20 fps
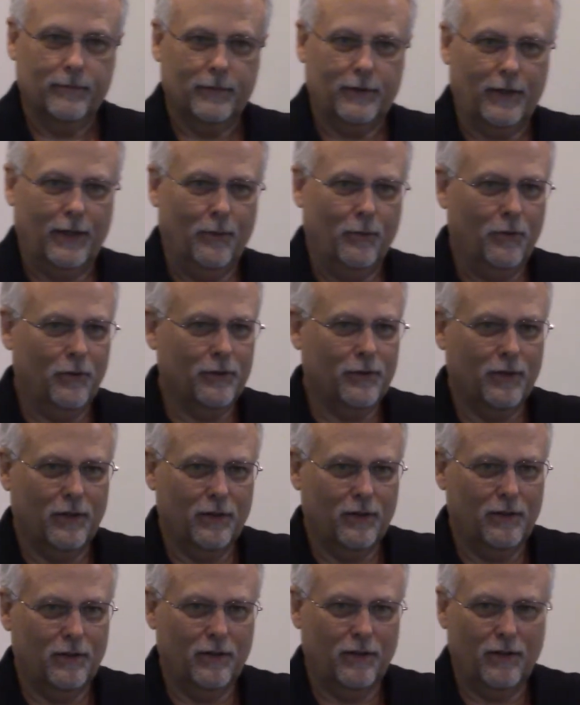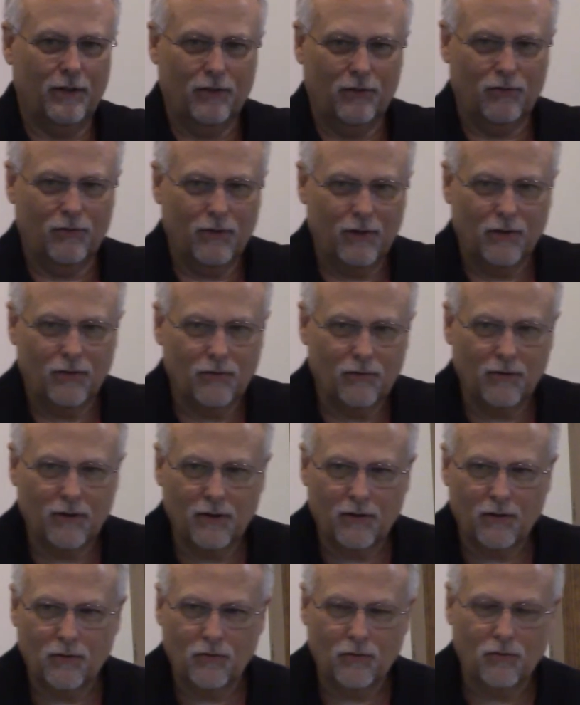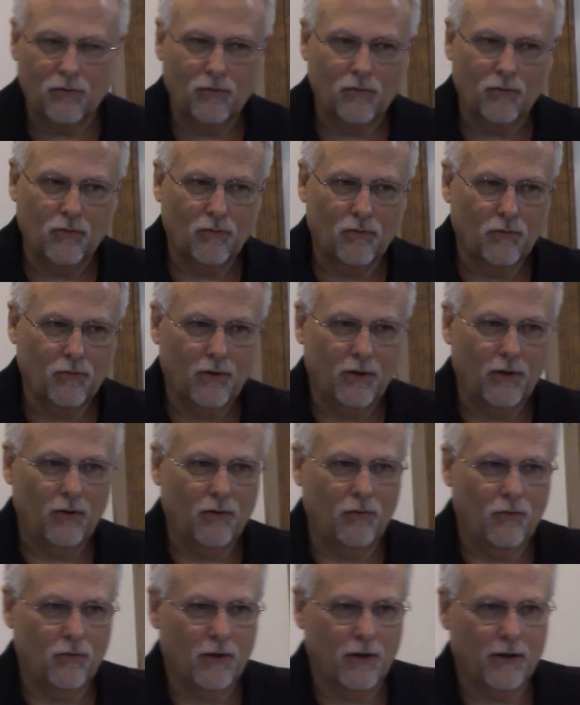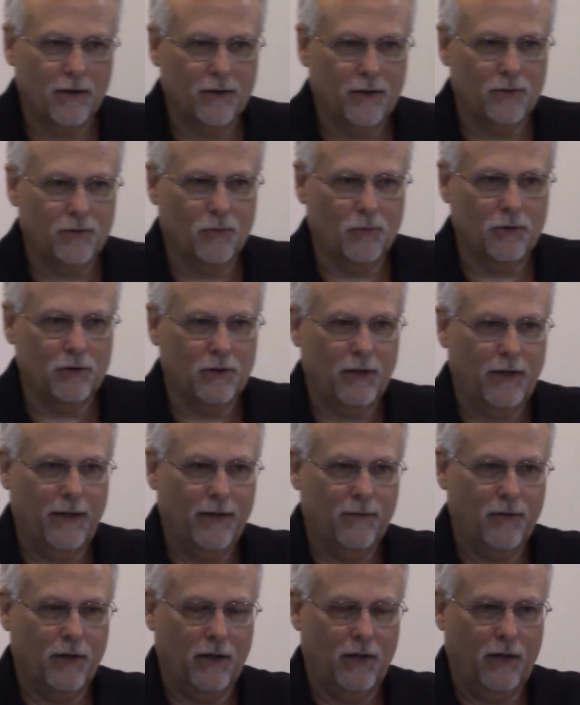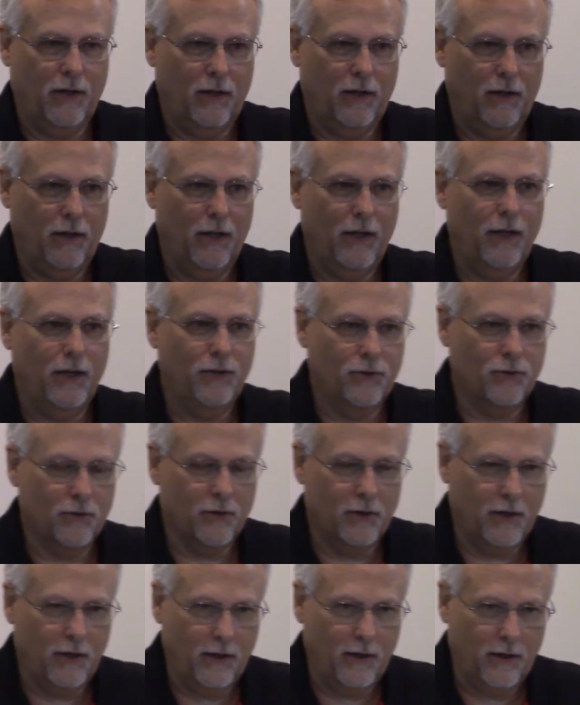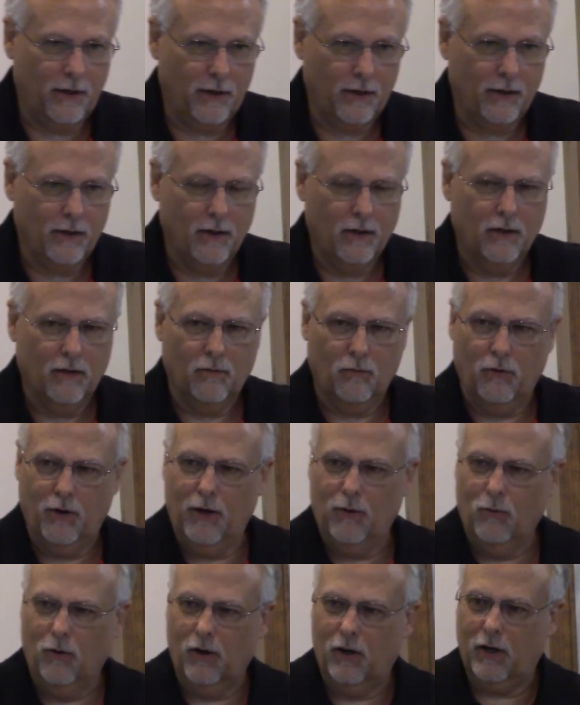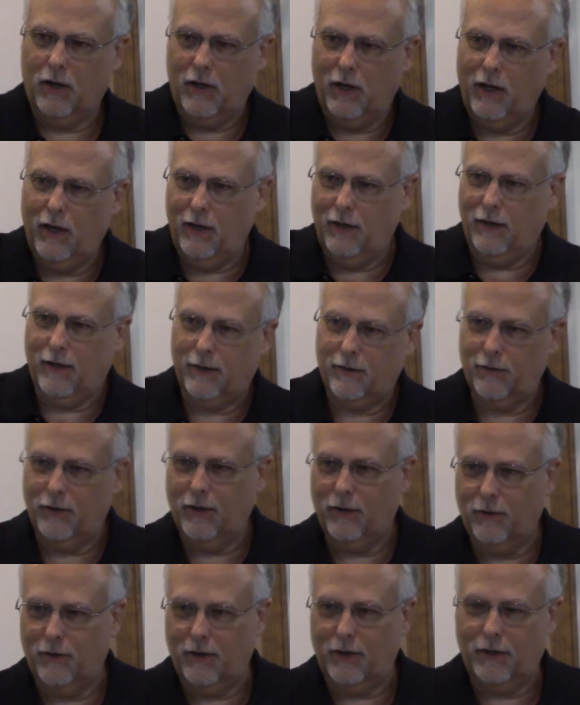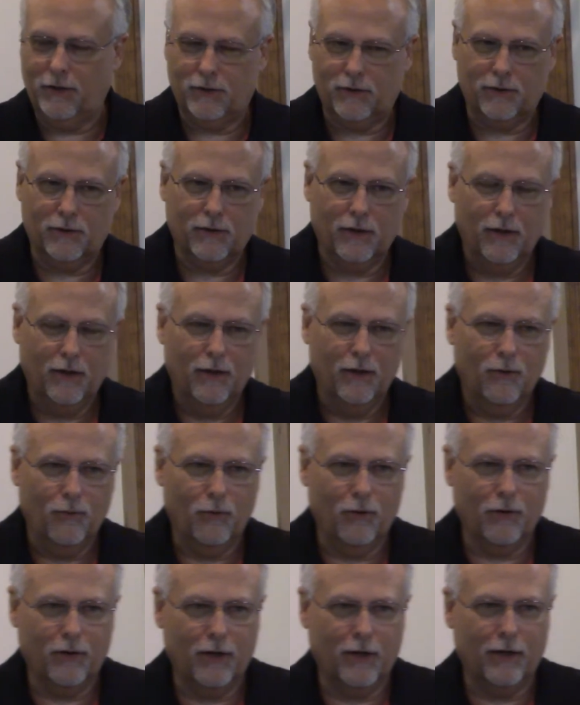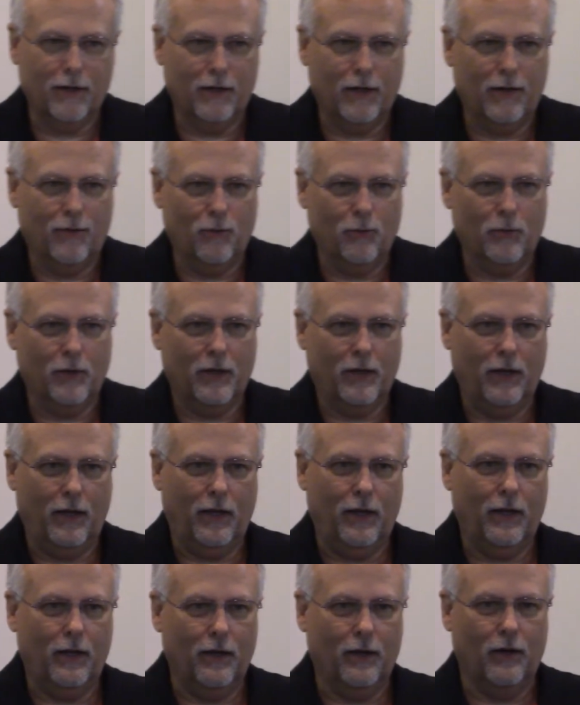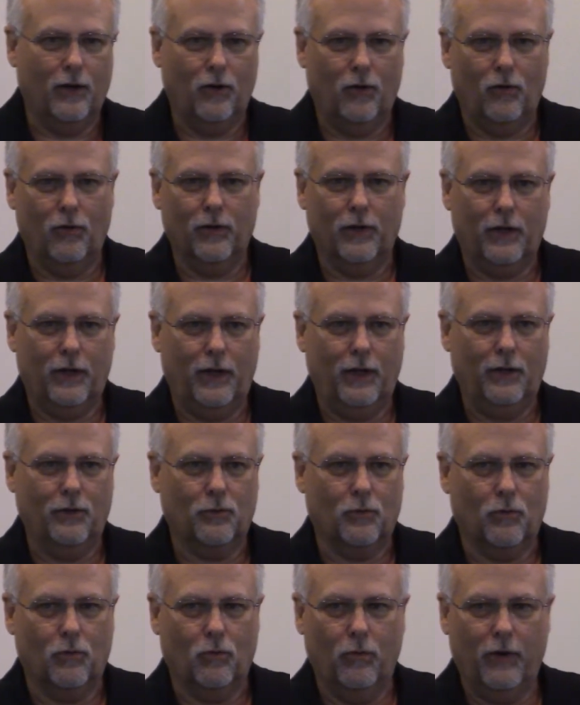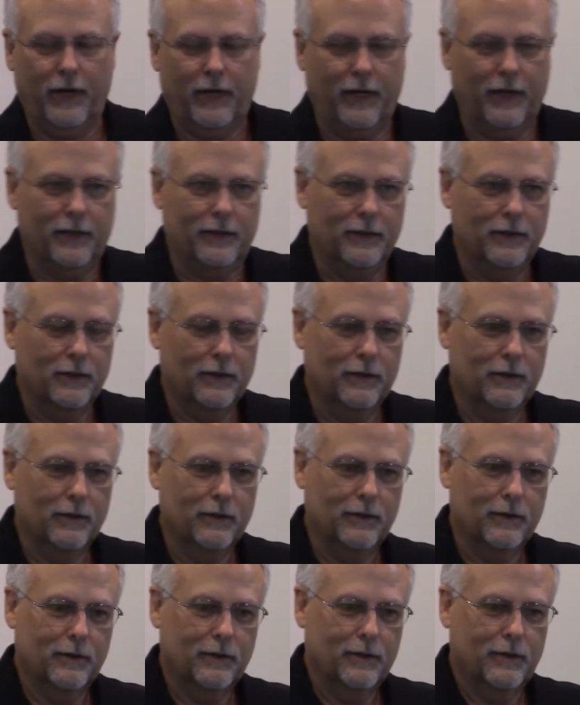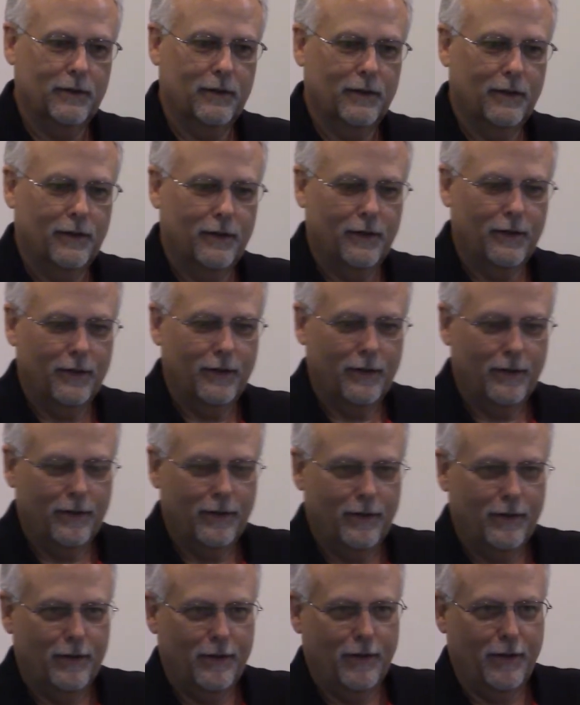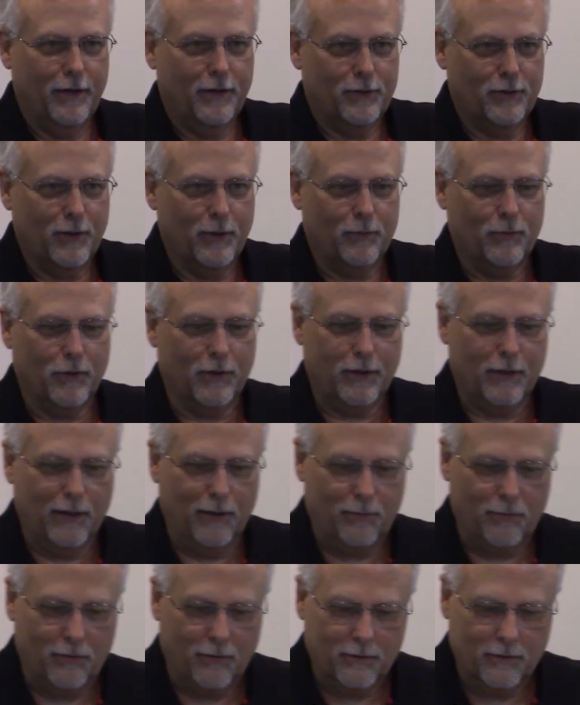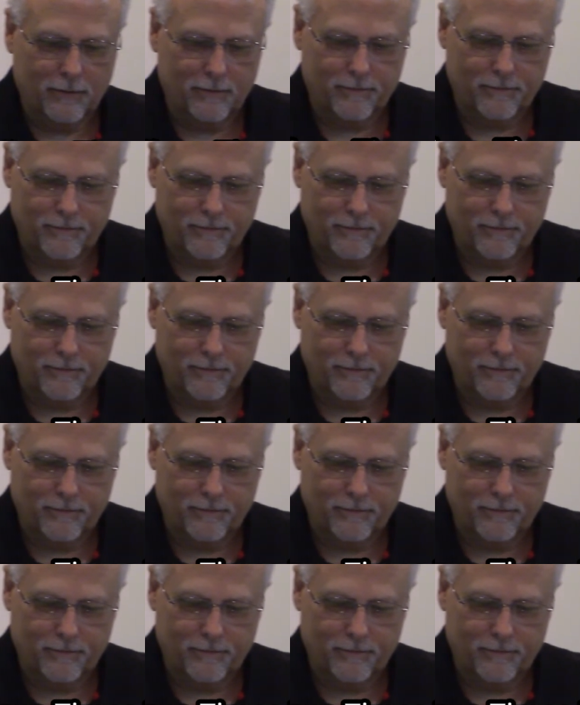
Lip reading: Samuel said, No. God doesn't want you to have a king. He's your king. We want a king like the other nations. Well, God gave him a king, and all the kings were wicked, except a couple.